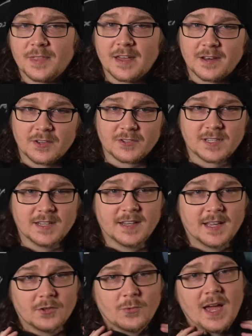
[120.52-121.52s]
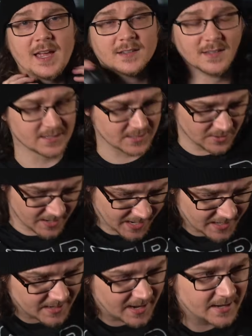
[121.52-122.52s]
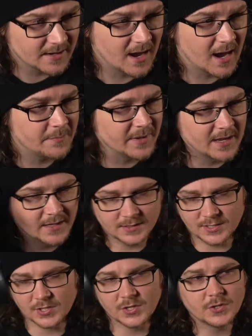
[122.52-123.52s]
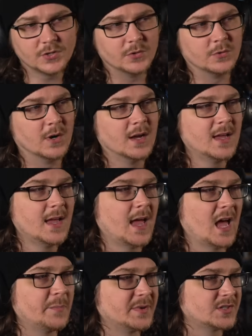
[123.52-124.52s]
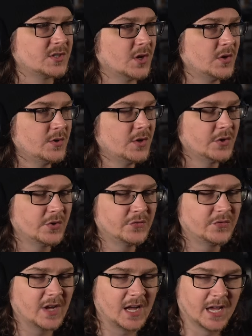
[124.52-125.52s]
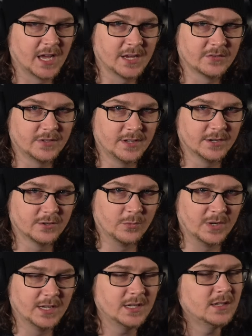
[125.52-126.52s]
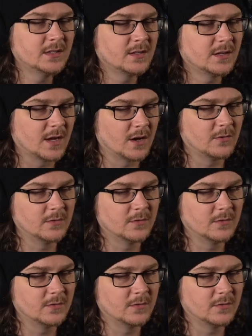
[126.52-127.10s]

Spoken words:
That all said and down the way, let's go ahead and hop into episode 5. Here we go.